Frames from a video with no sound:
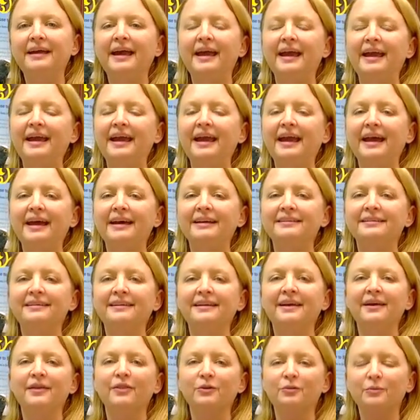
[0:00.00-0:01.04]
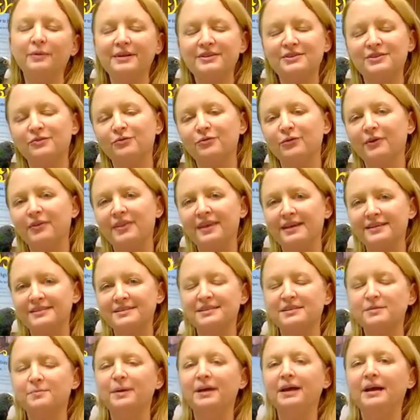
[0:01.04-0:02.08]
And the reason for this
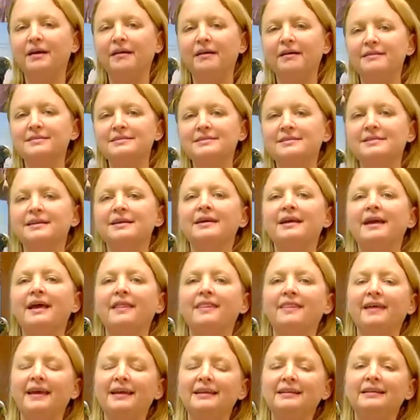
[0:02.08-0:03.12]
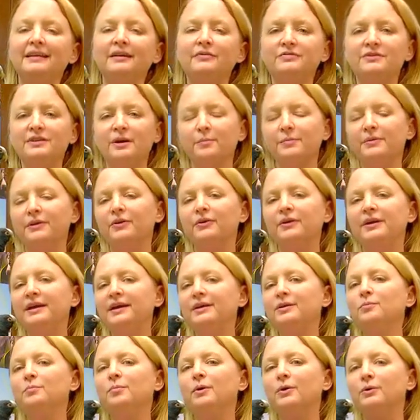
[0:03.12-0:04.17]
is because they lift up their
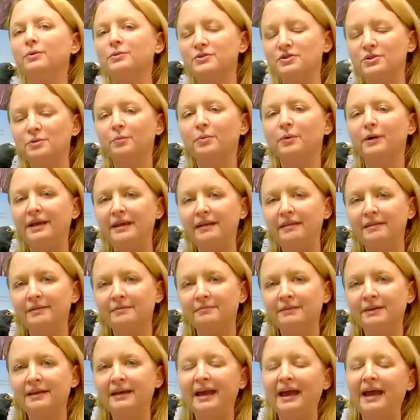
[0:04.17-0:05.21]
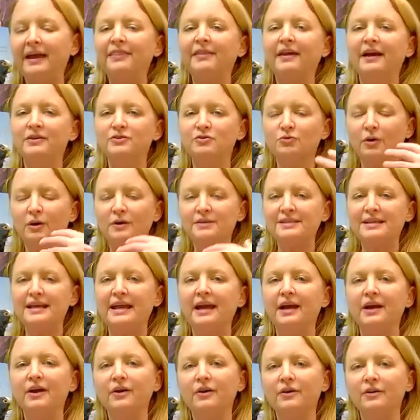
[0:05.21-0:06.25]
keel bone to breathe and that draws
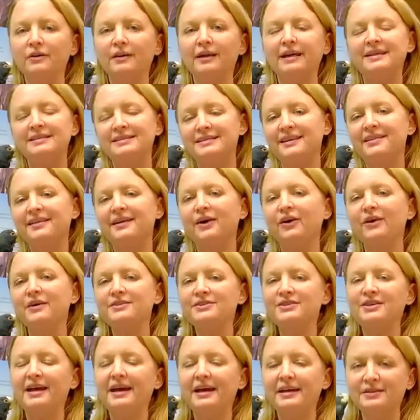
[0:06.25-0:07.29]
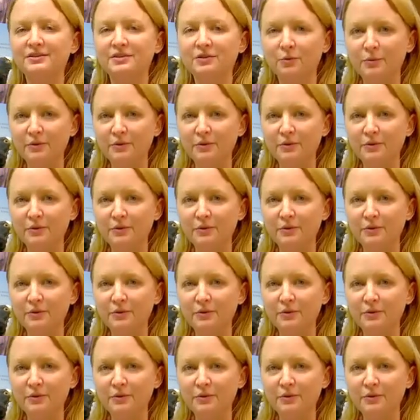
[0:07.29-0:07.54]
air into the air sacs,